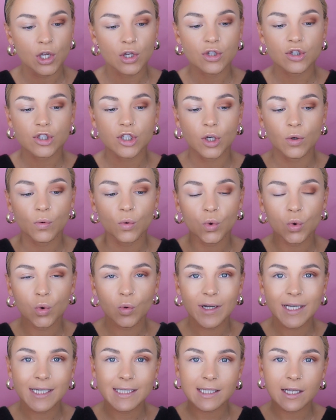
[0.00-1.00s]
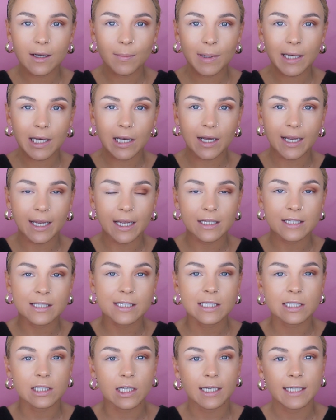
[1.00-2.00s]
So always apply it
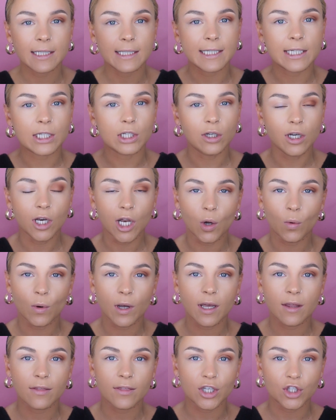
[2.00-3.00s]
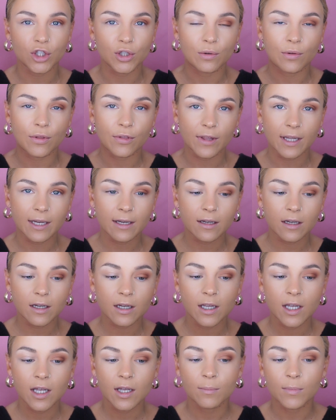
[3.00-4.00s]
slightly lower than you think,
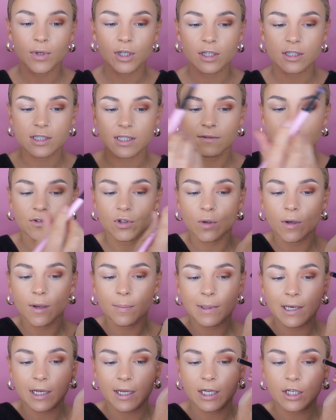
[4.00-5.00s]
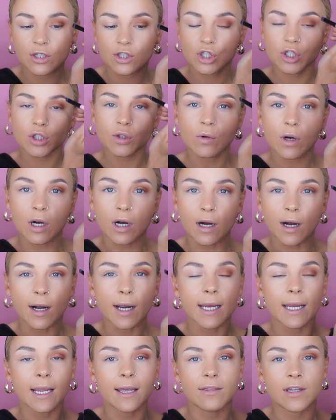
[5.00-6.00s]
because if you apply it too
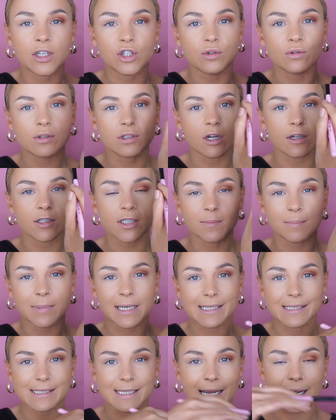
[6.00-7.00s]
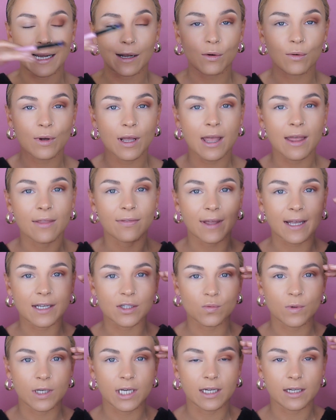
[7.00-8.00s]
high and then you start to blend it out,
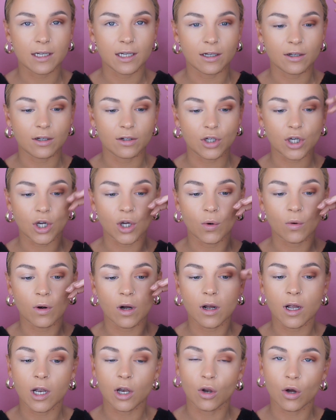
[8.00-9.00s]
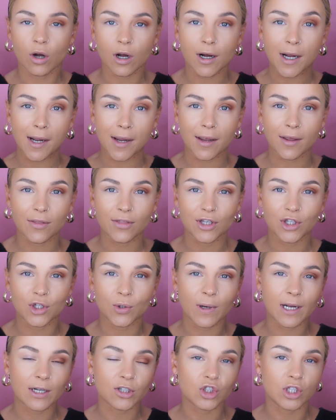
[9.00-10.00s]
that's when it can go a lot higher than
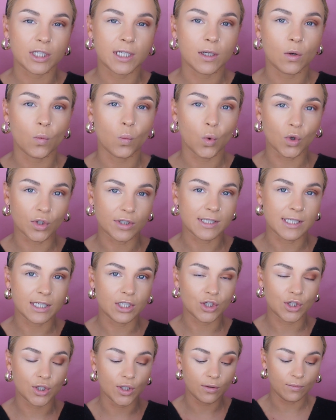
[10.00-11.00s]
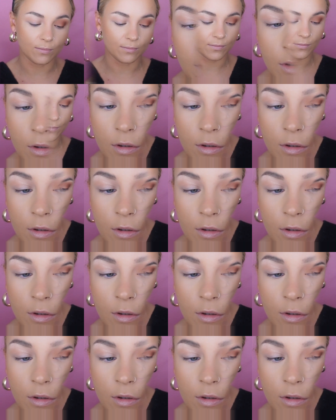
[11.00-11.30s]
you actually want it to.